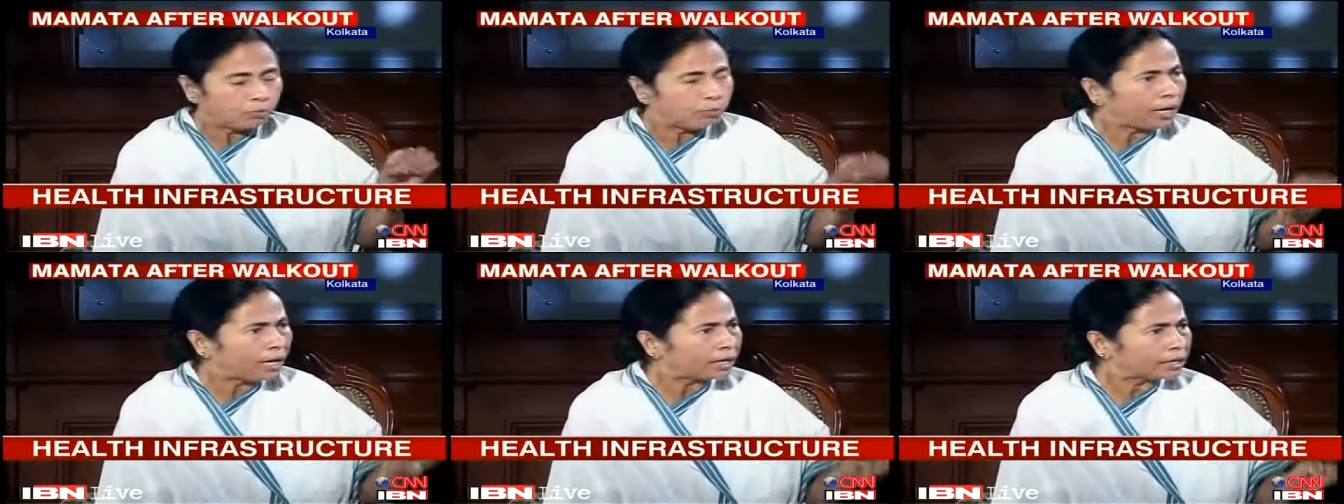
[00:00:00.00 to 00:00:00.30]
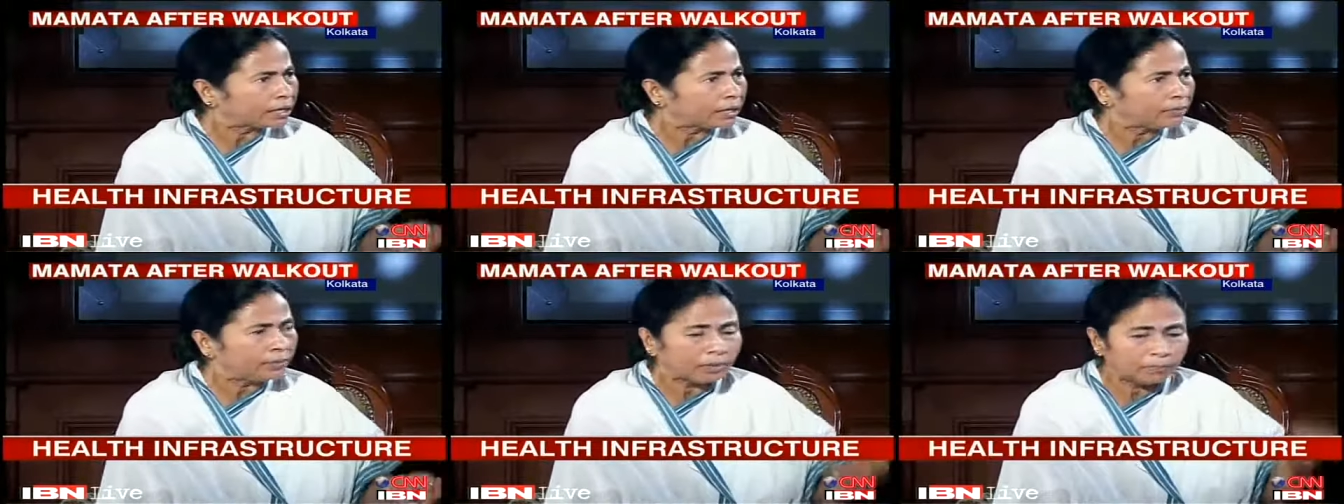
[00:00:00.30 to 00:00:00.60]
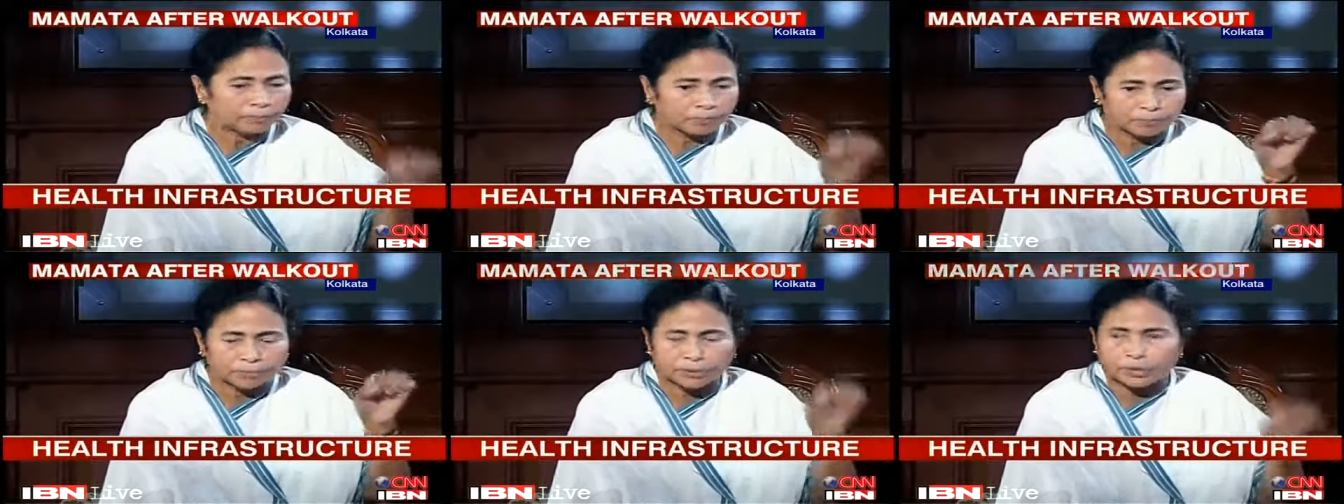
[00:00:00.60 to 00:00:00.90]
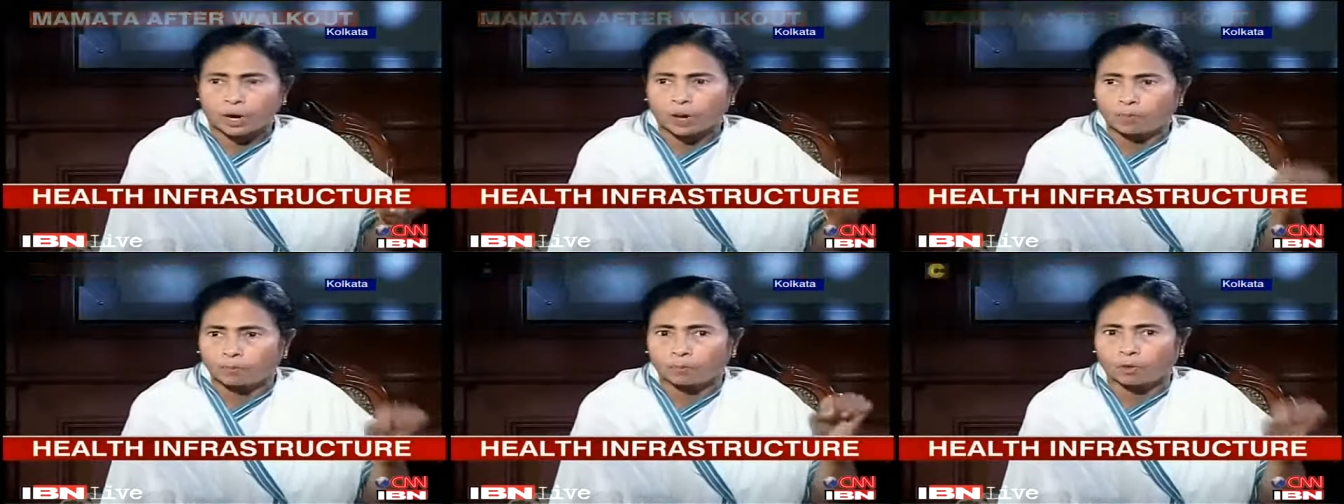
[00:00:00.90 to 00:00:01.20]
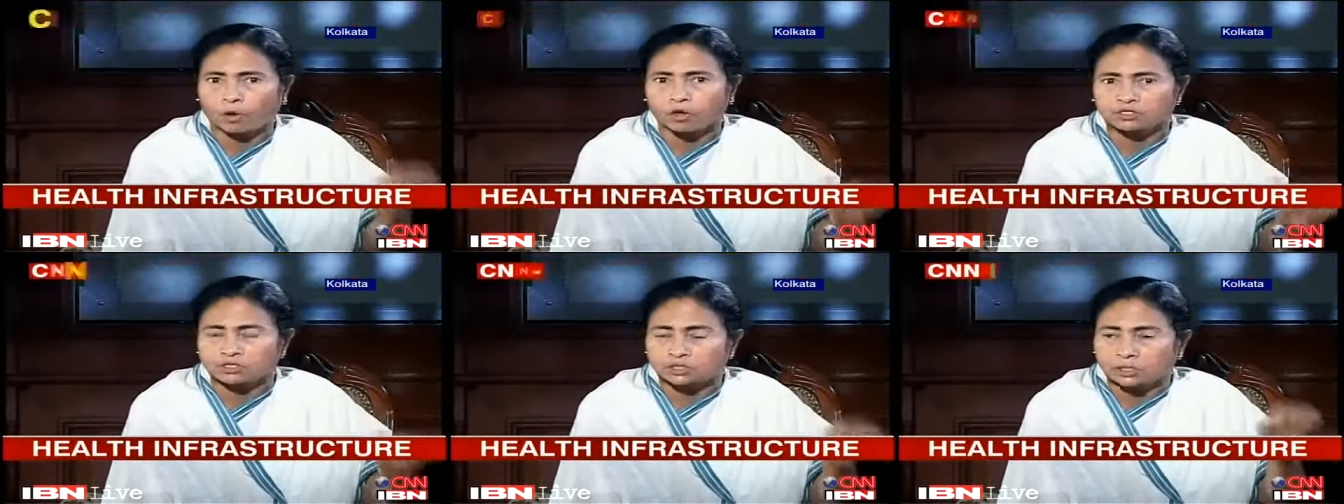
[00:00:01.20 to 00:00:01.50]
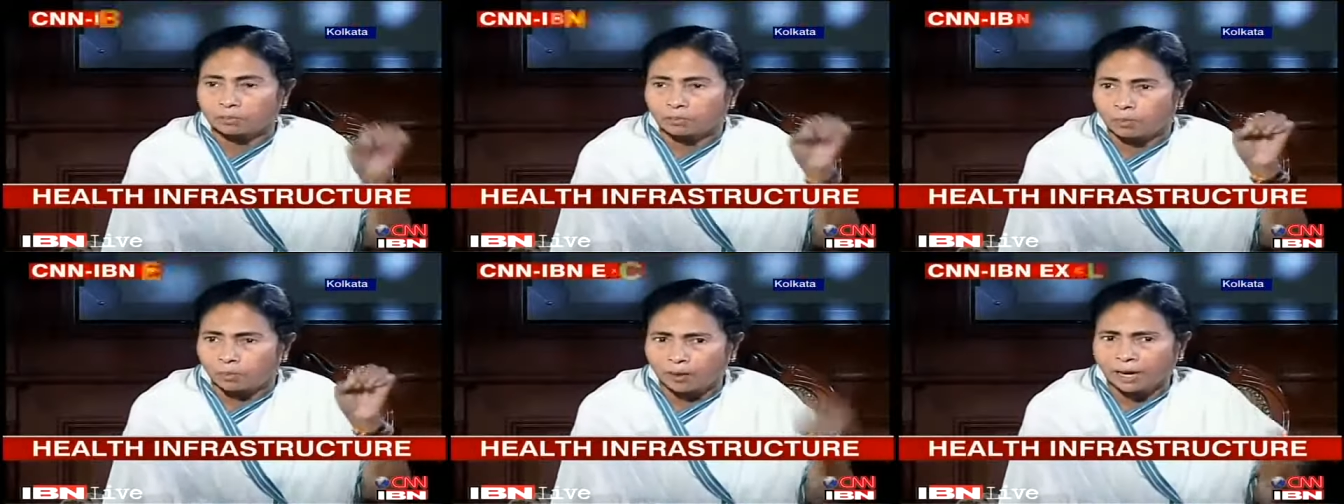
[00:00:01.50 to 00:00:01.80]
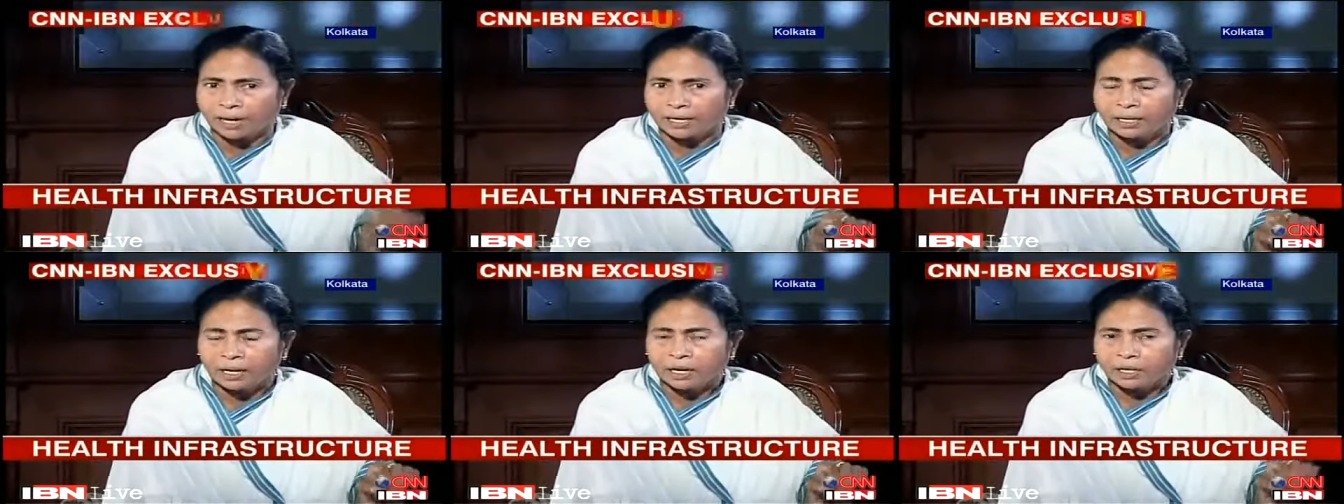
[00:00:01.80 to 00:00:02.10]
We are giving free of cost the
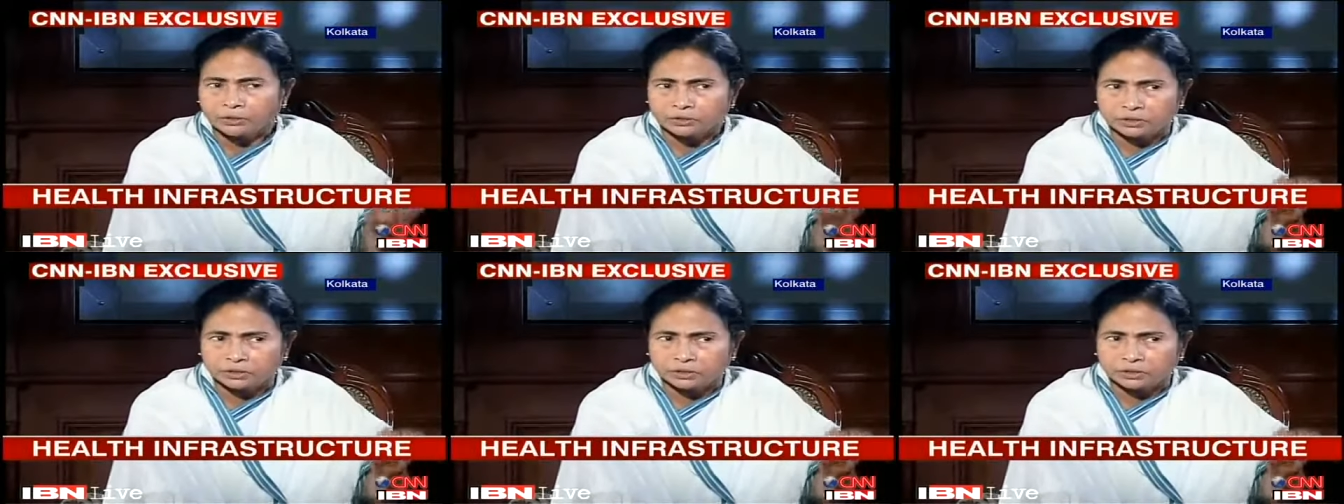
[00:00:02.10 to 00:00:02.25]
mobile